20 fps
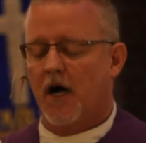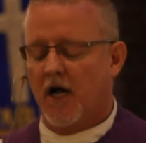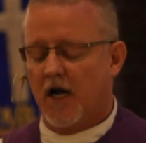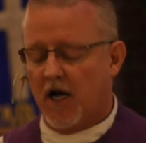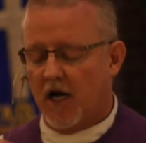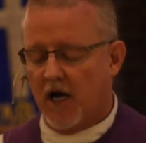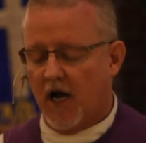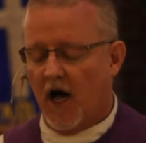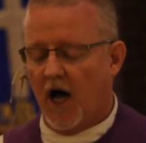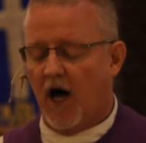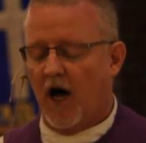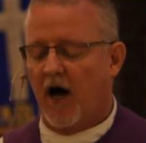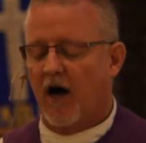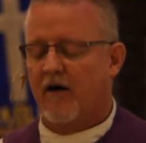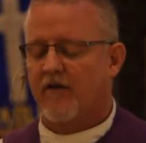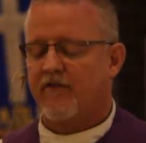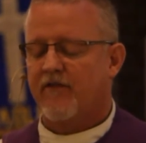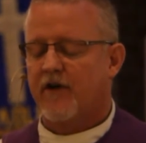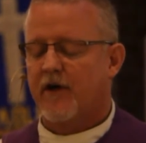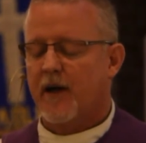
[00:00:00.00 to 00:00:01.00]

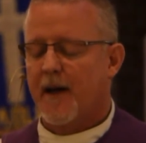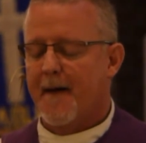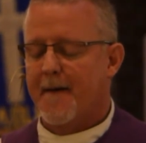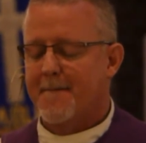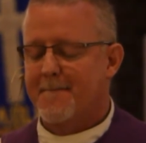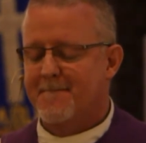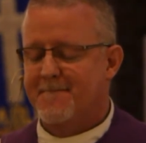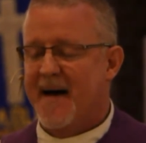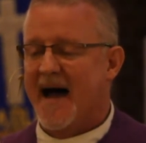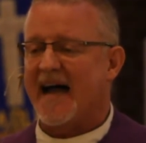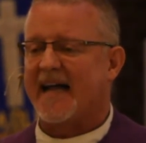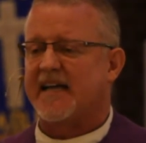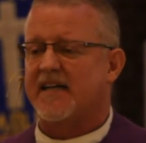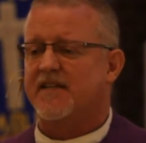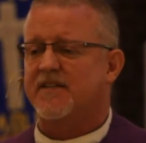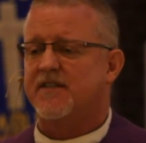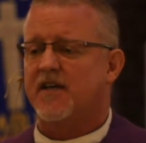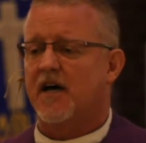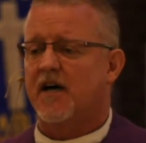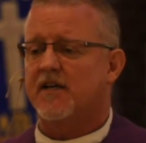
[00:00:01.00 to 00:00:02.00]
Love
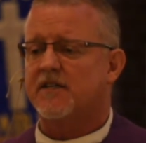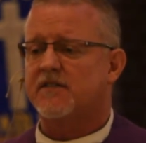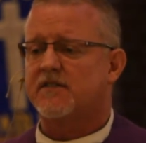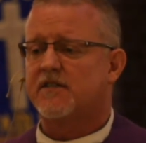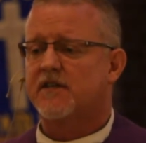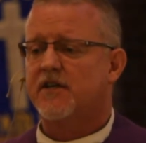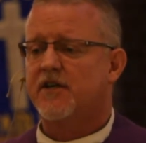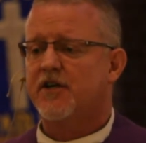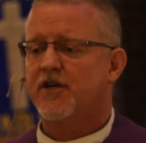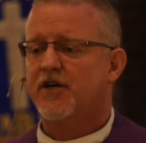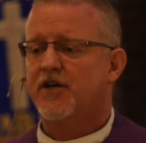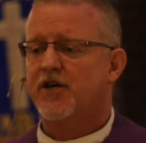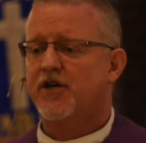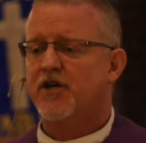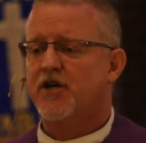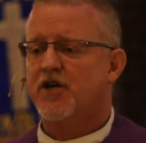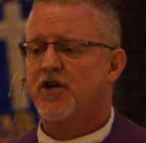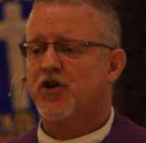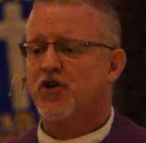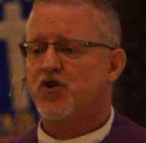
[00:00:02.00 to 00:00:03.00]
beckons us
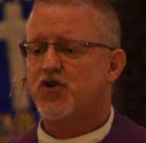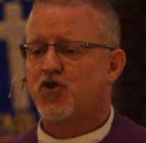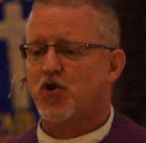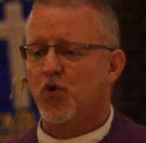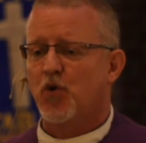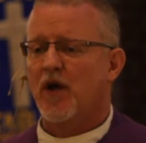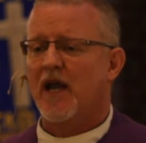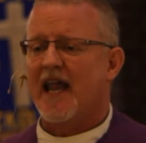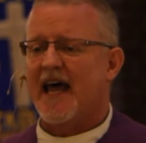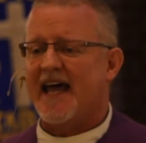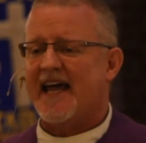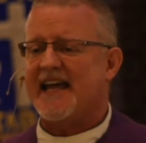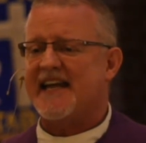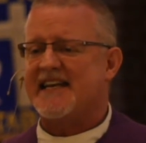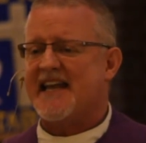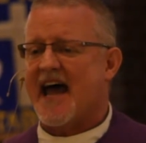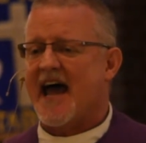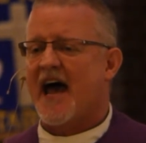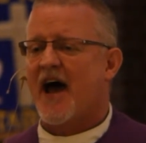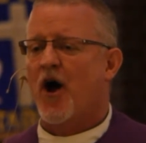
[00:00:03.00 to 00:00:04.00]
to lay
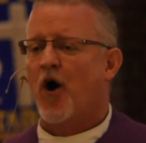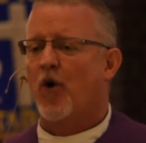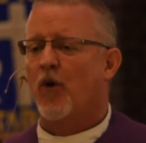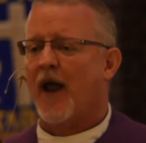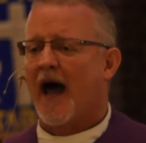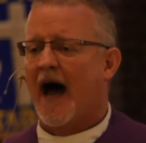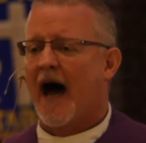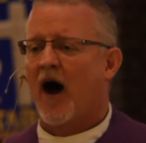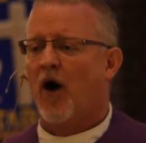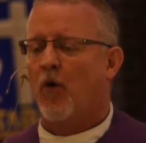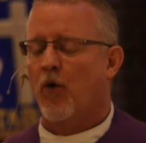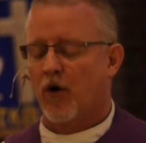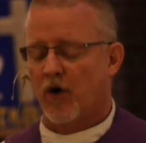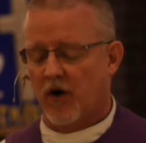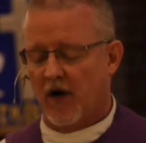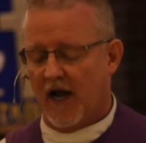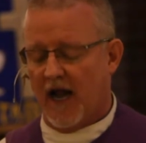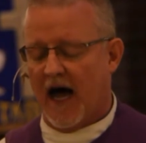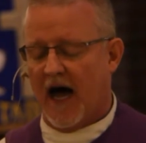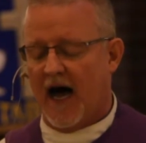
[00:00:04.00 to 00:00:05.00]
down our
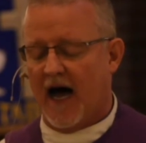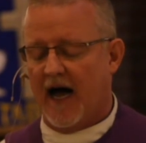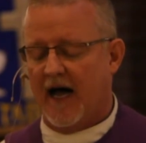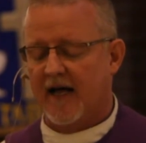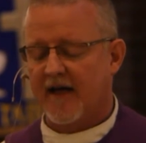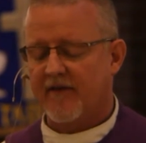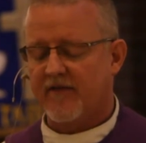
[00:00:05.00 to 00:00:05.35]
lives.